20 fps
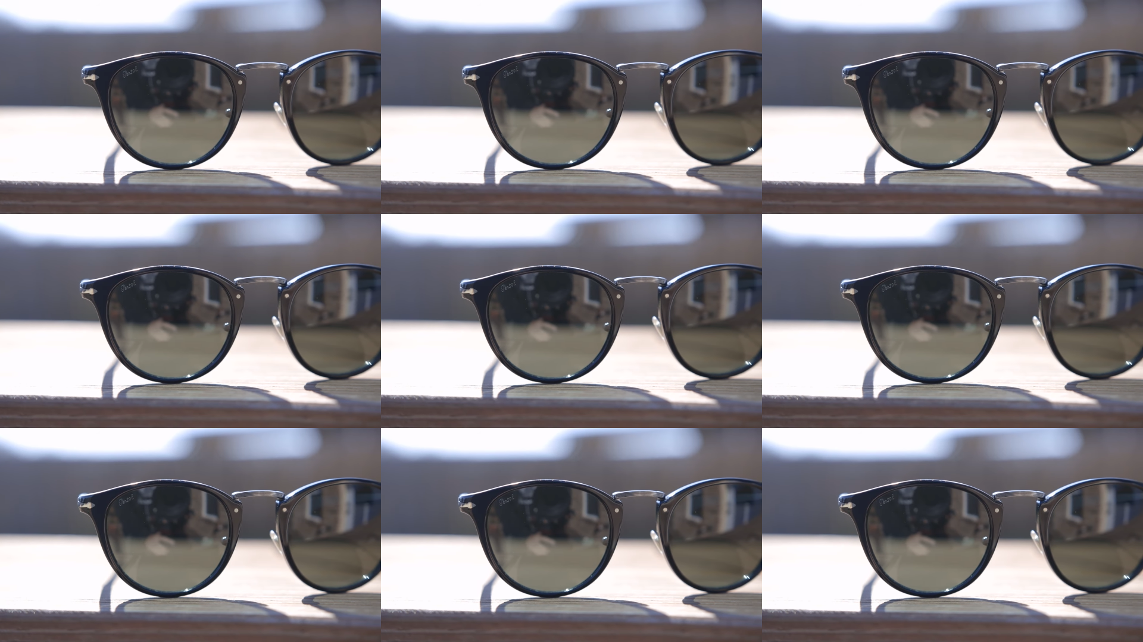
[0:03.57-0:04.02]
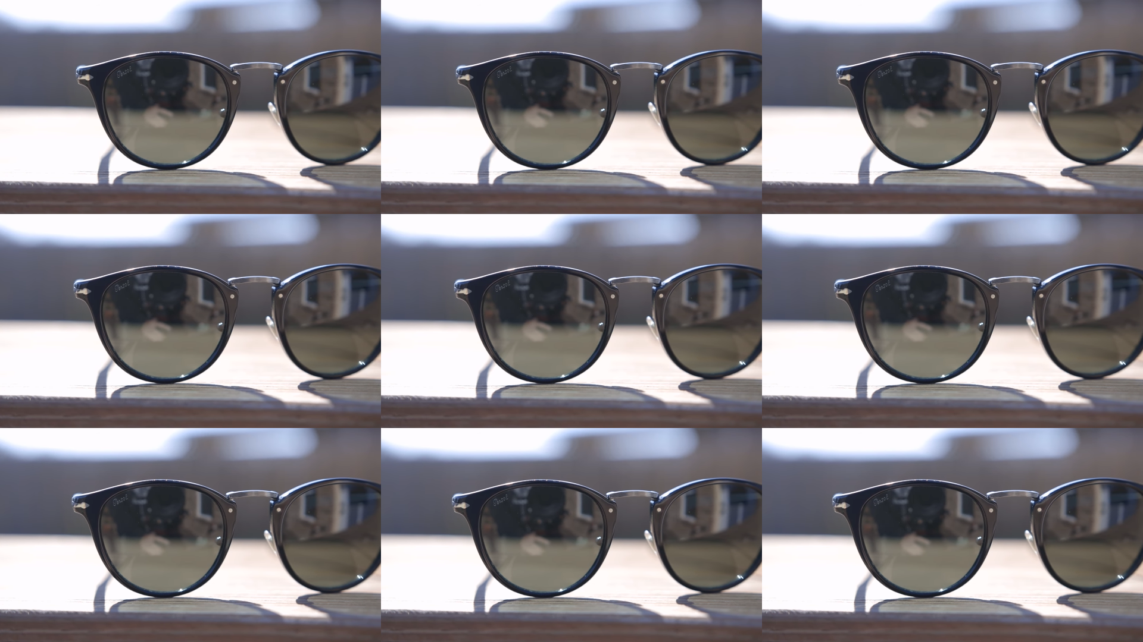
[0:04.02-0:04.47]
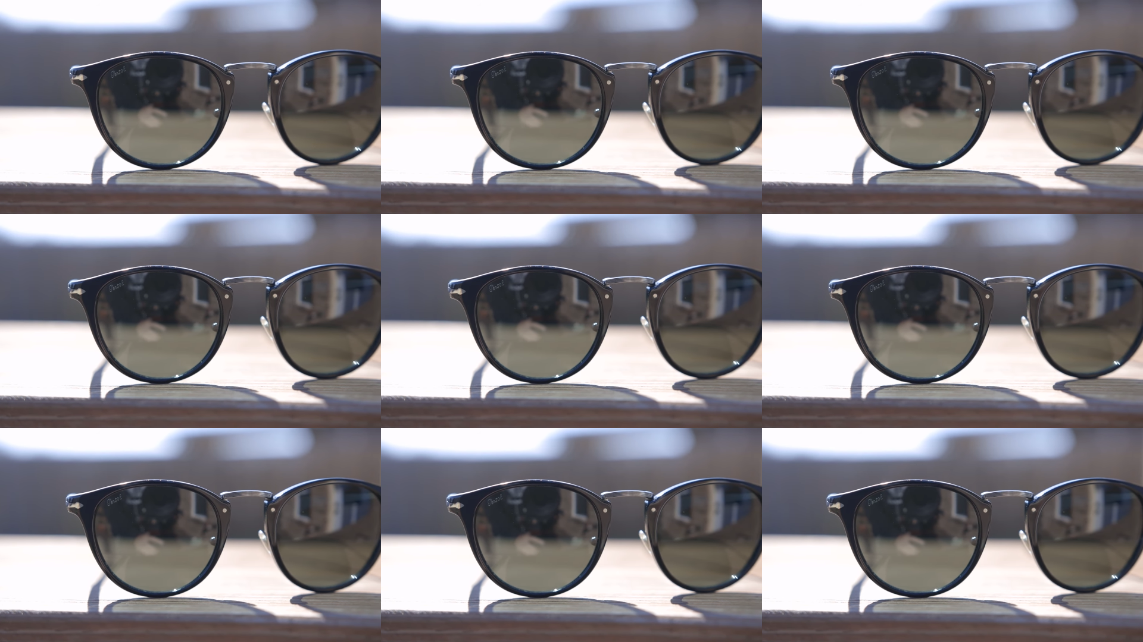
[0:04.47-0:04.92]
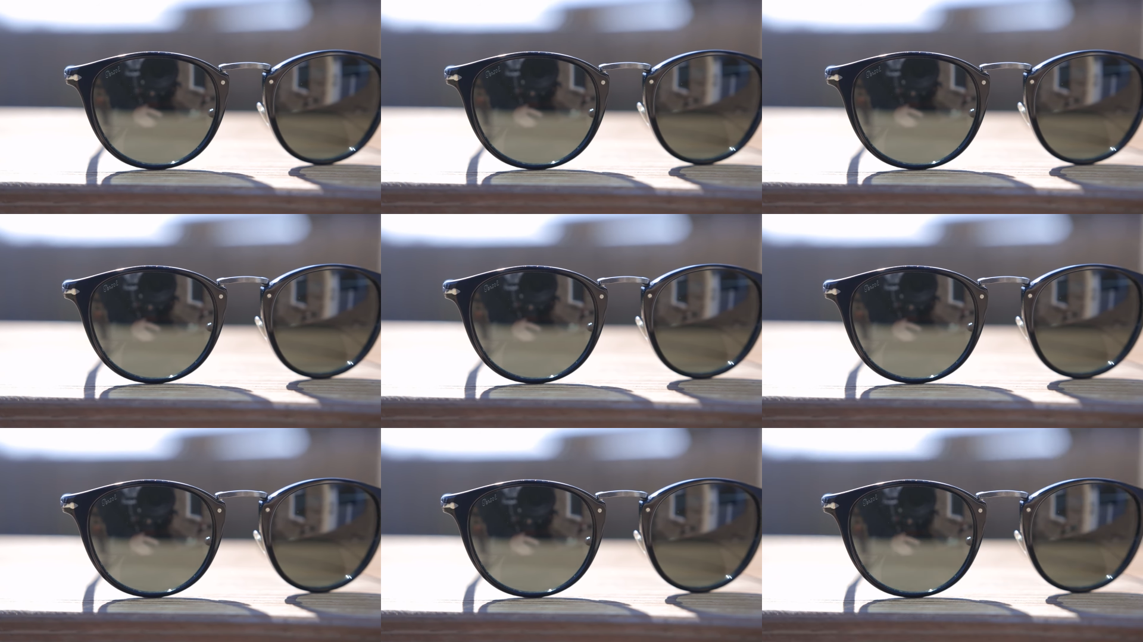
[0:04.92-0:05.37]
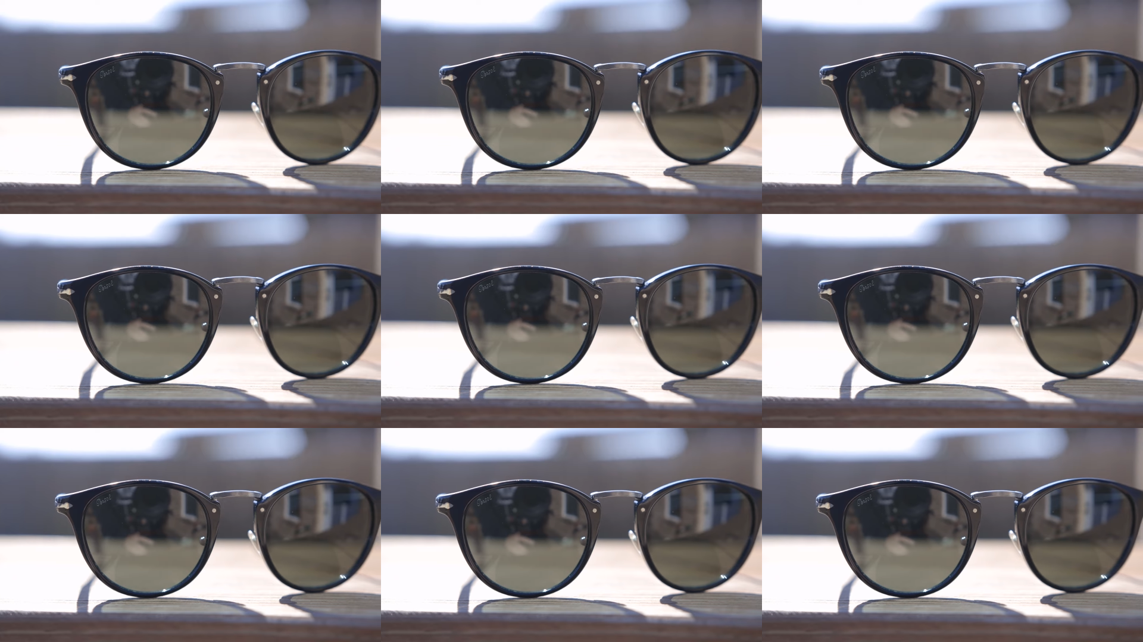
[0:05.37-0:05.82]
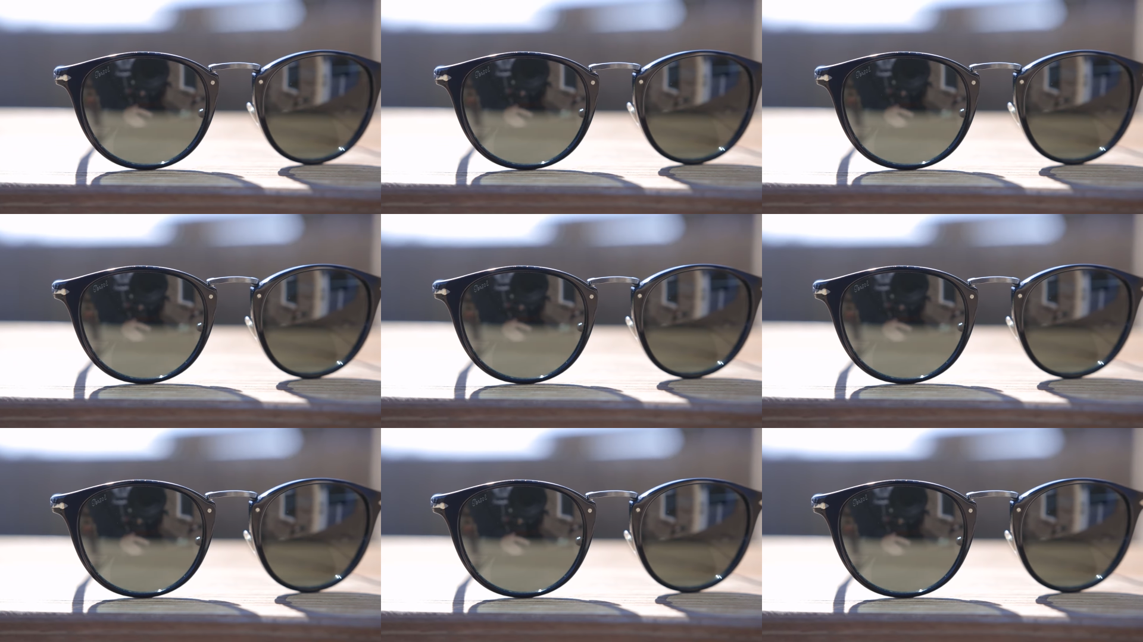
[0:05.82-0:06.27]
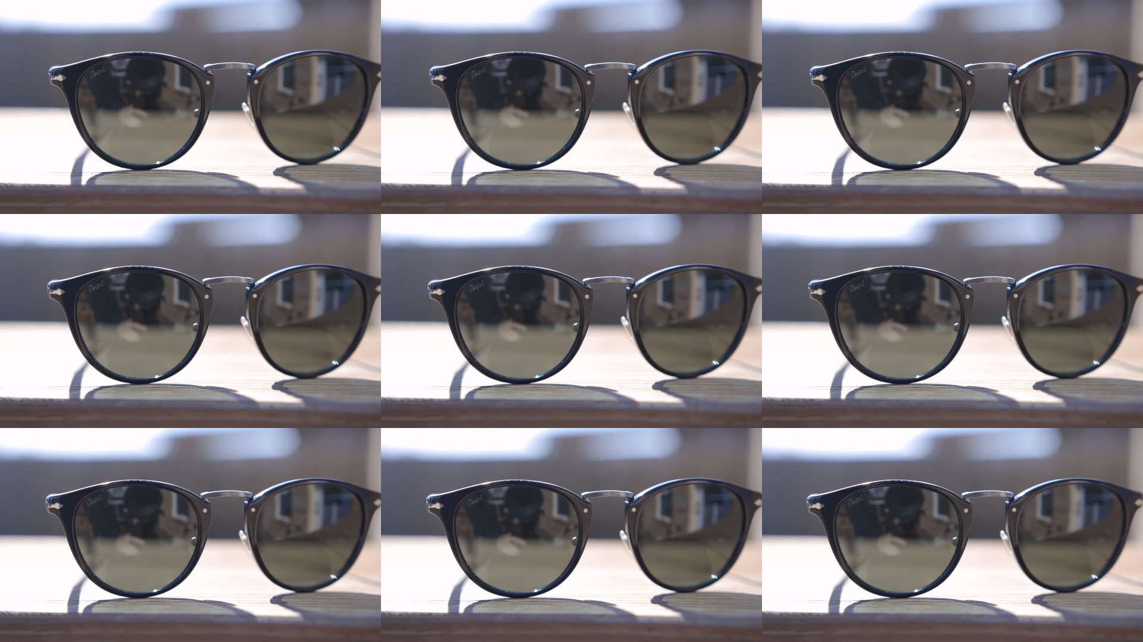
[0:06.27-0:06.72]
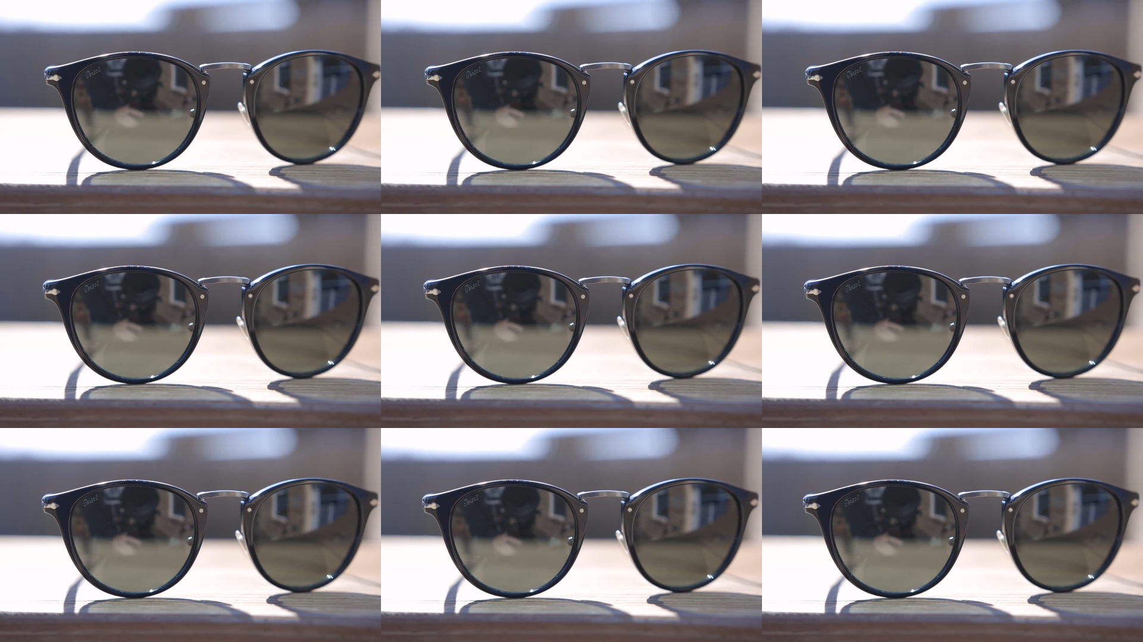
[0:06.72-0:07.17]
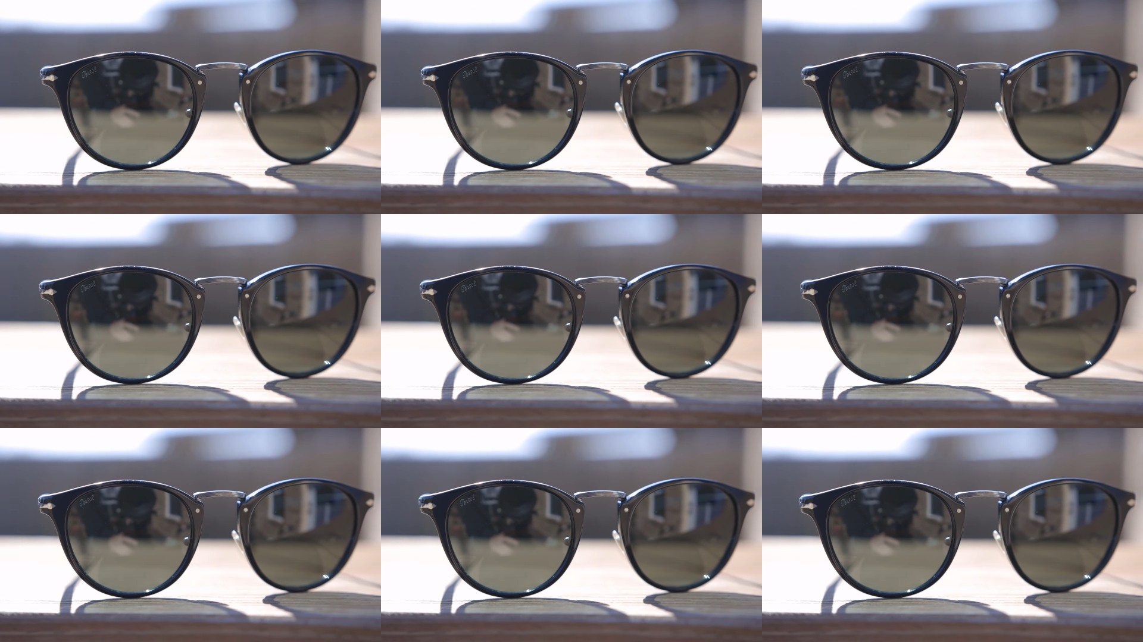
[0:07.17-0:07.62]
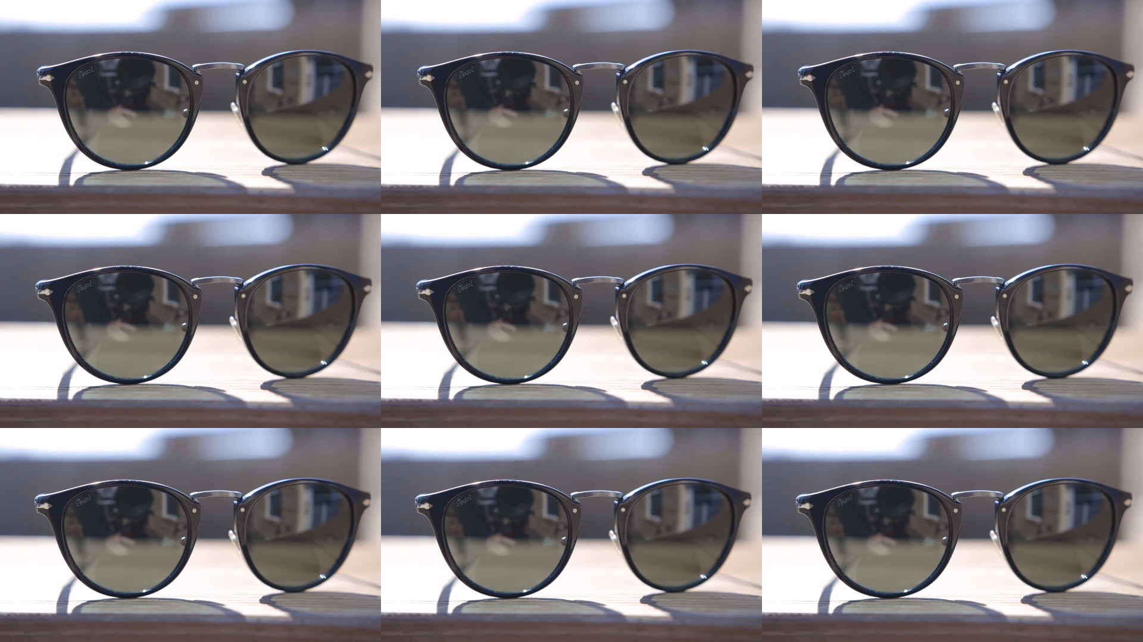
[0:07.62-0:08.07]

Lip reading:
No face is visible, so there are no lips to read.